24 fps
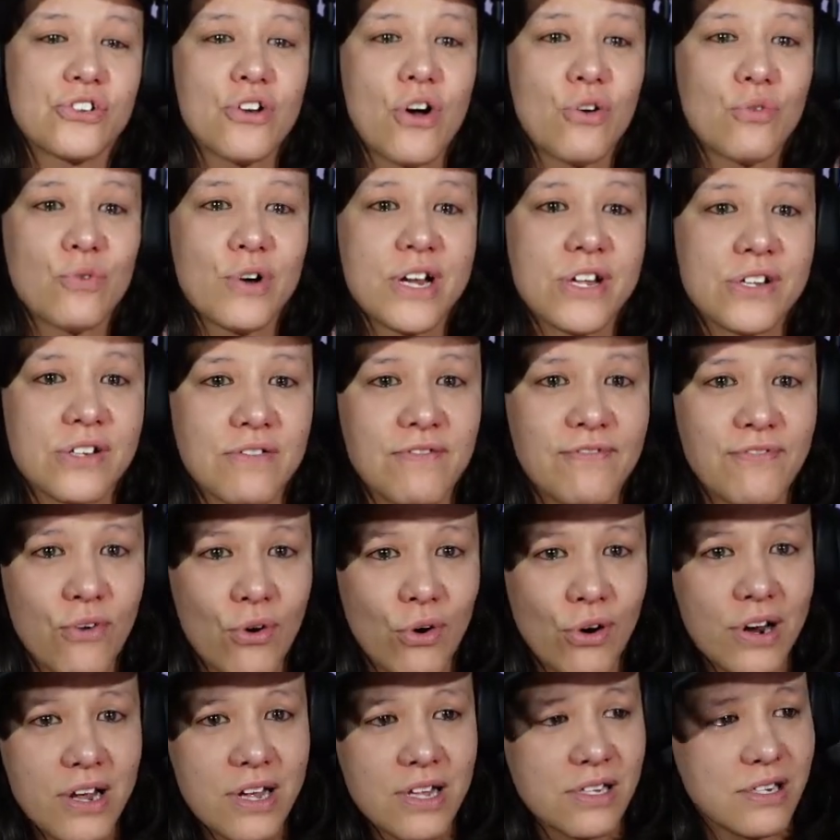no reason
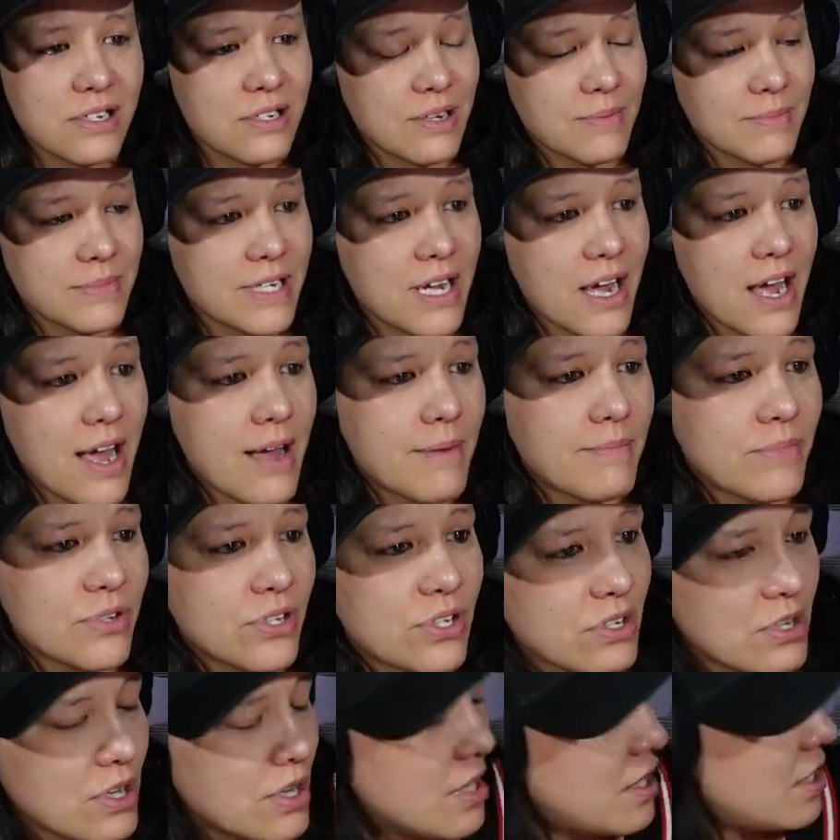for it.
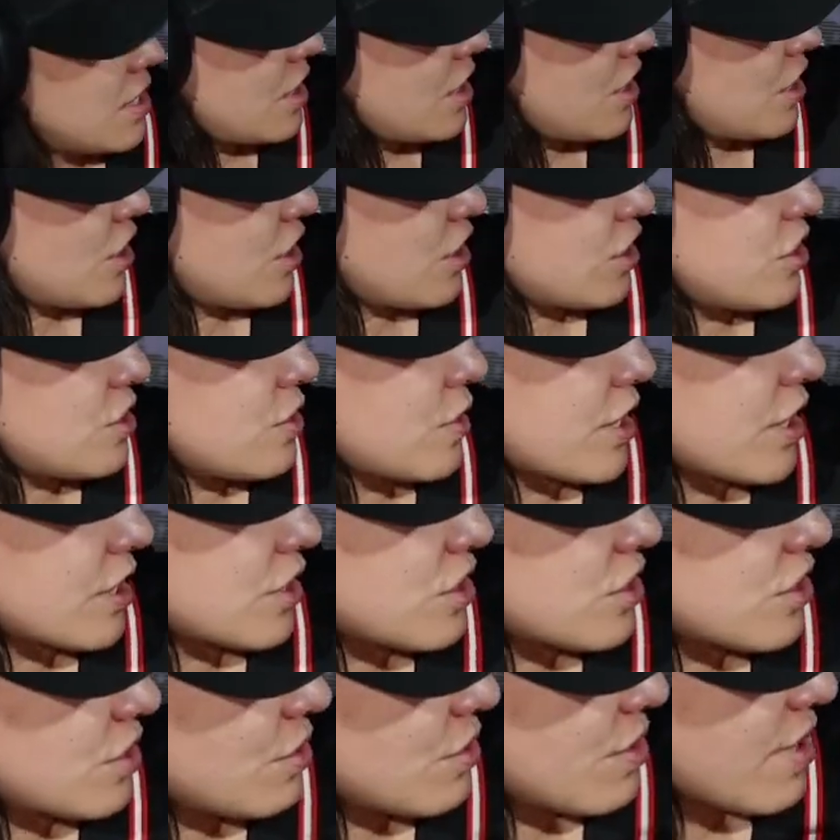Sometimes you can do